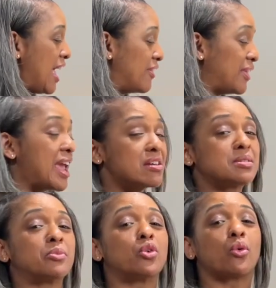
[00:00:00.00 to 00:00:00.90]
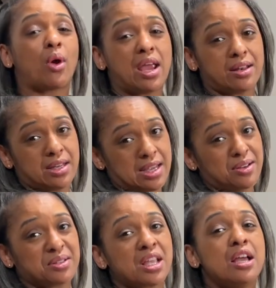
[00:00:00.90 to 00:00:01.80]
They have some great
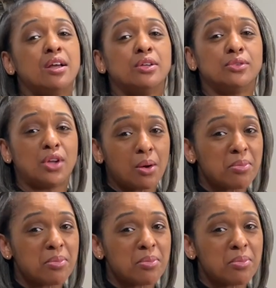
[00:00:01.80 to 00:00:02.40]
deals. Don't